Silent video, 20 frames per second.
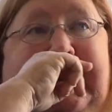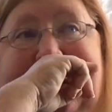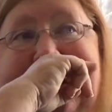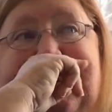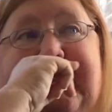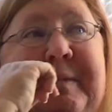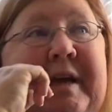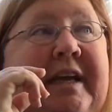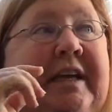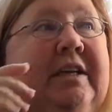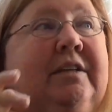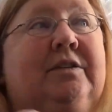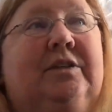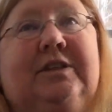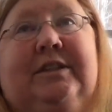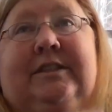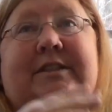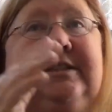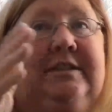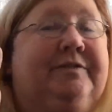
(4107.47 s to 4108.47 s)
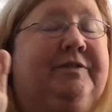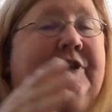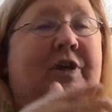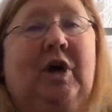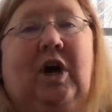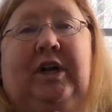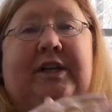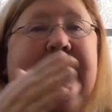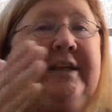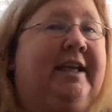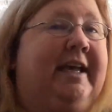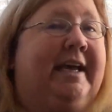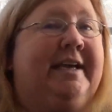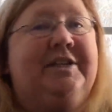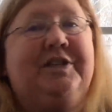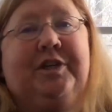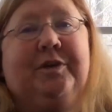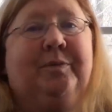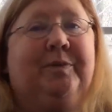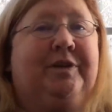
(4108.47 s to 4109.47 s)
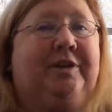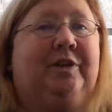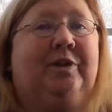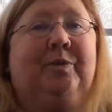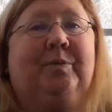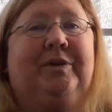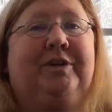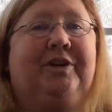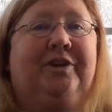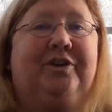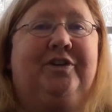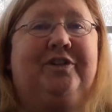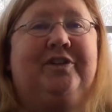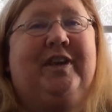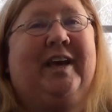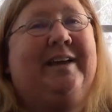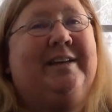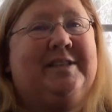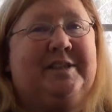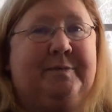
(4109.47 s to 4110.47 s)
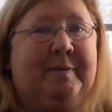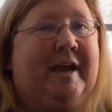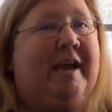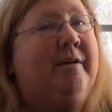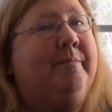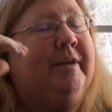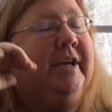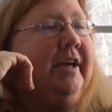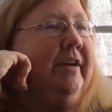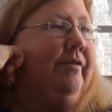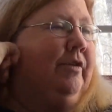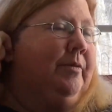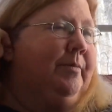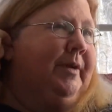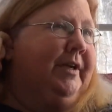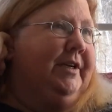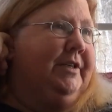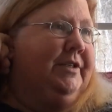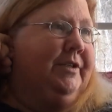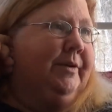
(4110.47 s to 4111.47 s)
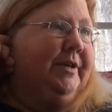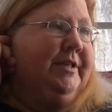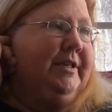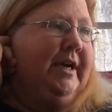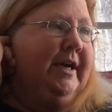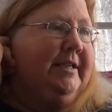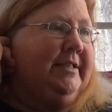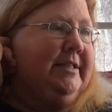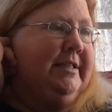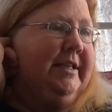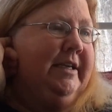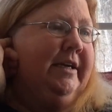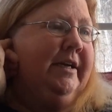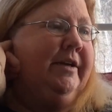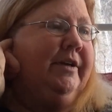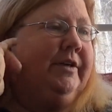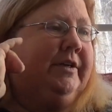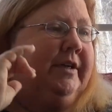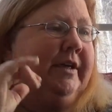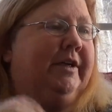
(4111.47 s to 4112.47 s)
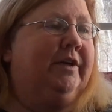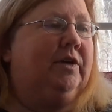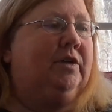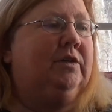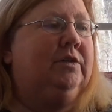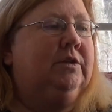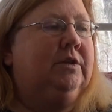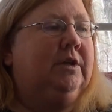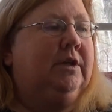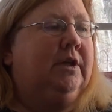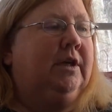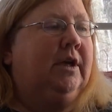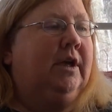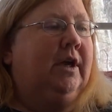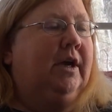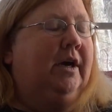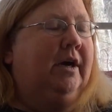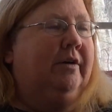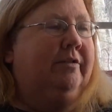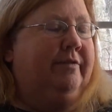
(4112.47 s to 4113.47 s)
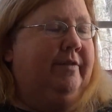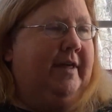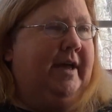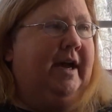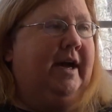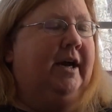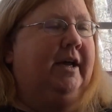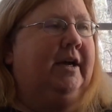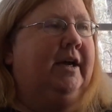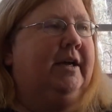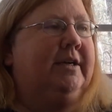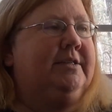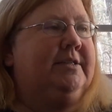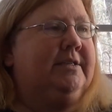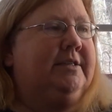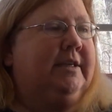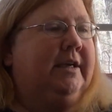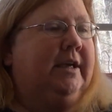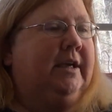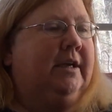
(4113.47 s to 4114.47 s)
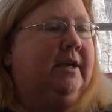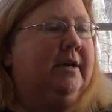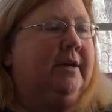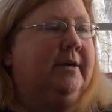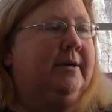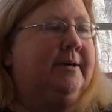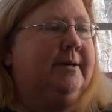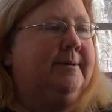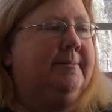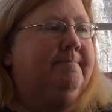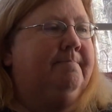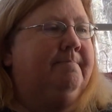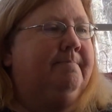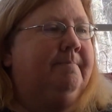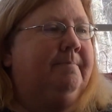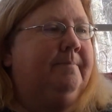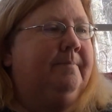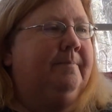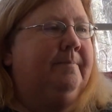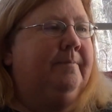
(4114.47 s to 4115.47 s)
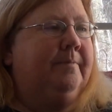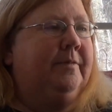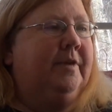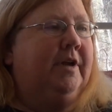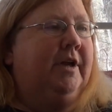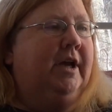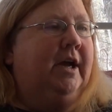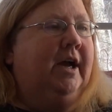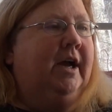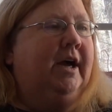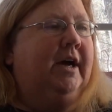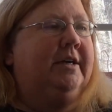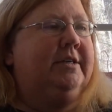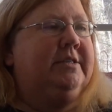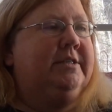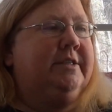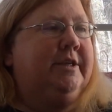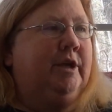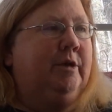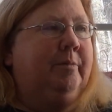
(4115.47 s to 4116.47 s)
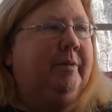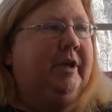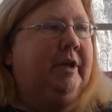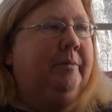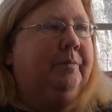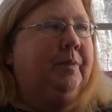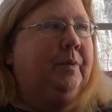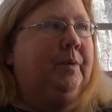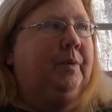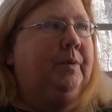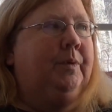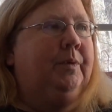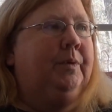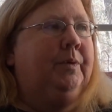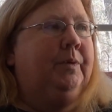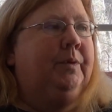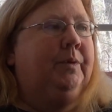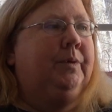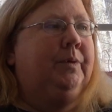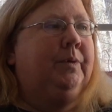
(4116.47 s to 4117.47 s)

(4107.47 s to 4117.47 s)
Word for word: to make it look as if they're all engaging with you when you're just kind of spamming everybody. So I, I see a good deal of that. I see. Um, I see people